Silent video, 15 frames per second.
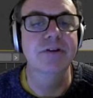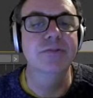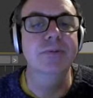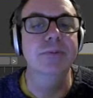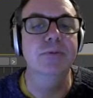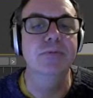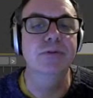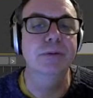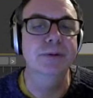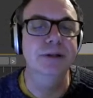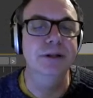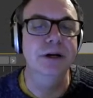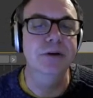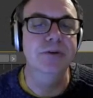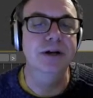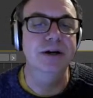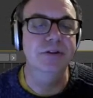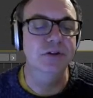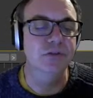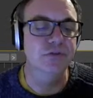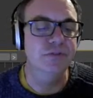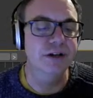people probably know now that
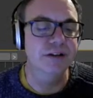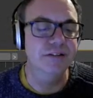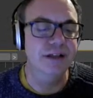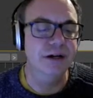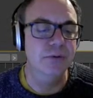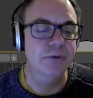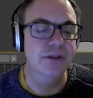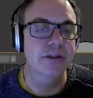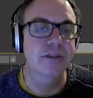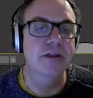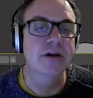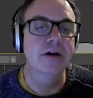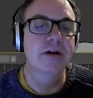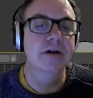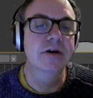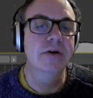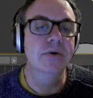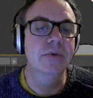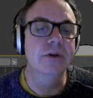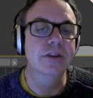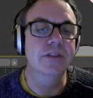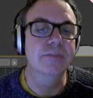you fix that
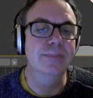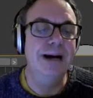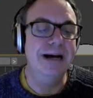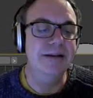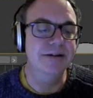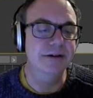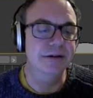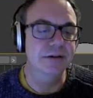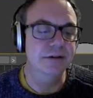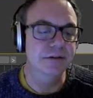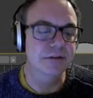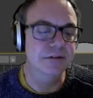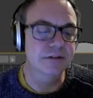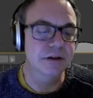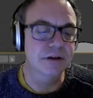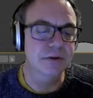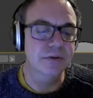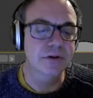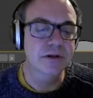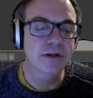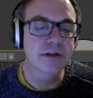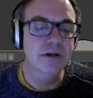with padding. So
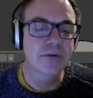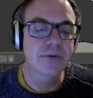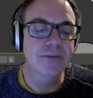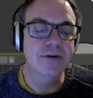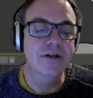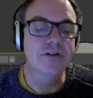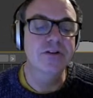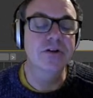what I'm going to do